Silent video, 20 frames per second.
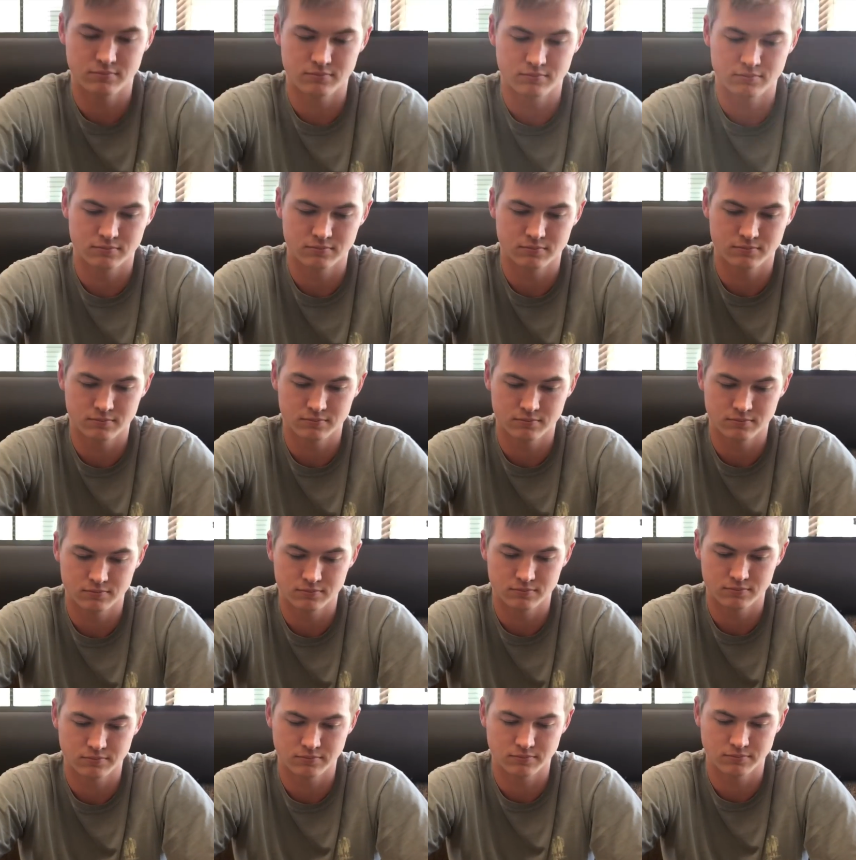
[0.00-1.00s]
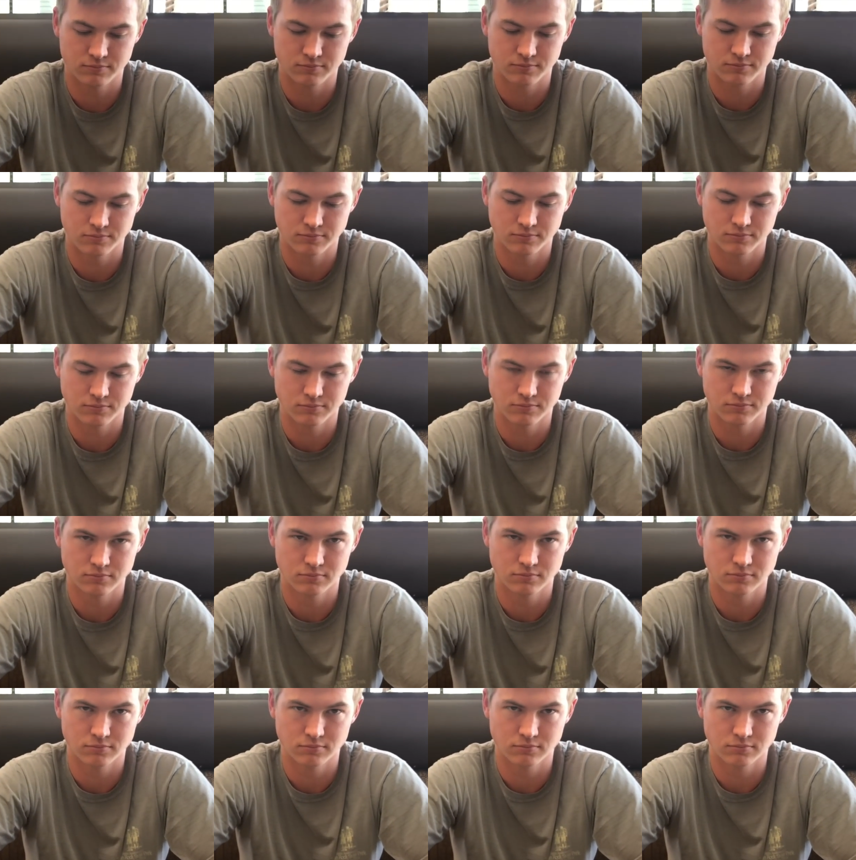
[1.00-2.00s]

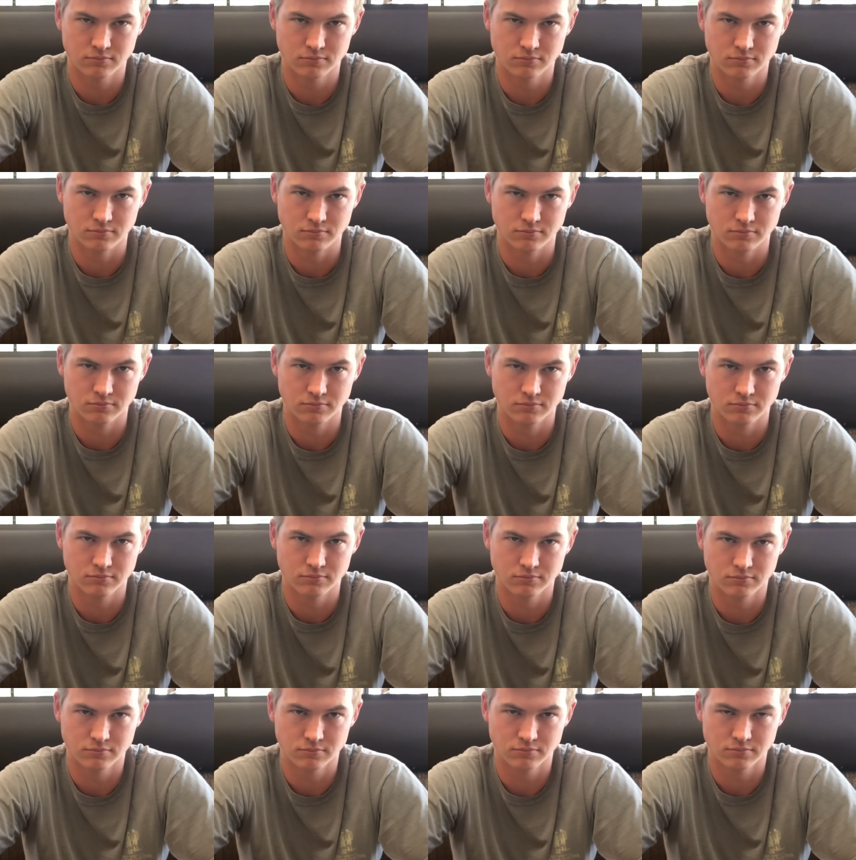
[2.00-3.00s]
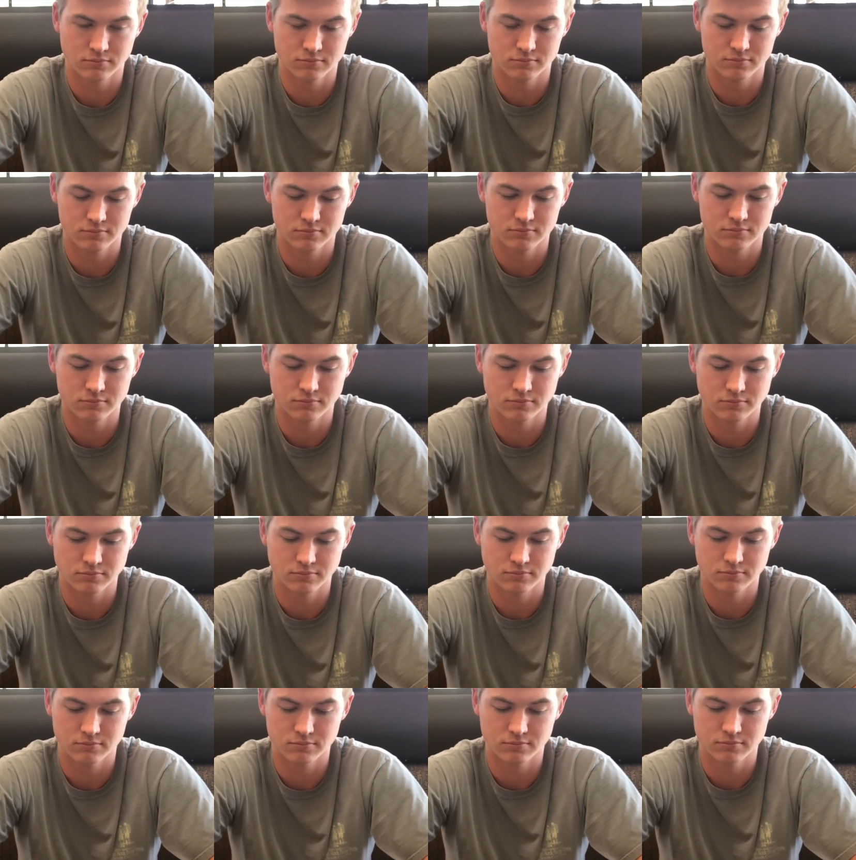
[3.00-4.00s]

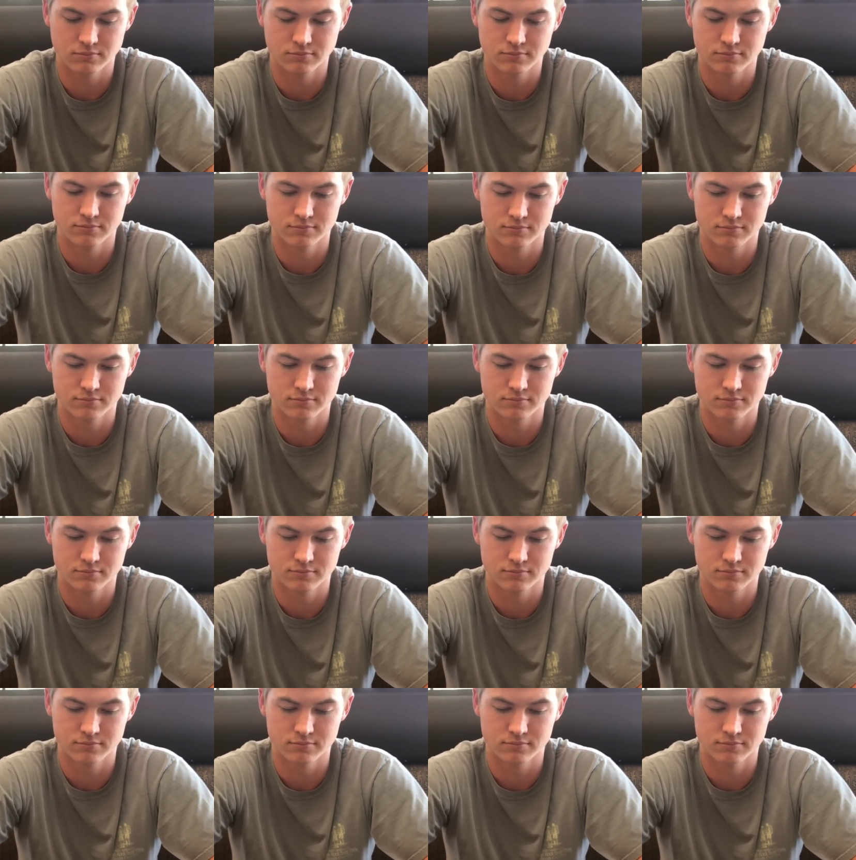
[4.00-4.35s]
[no speech]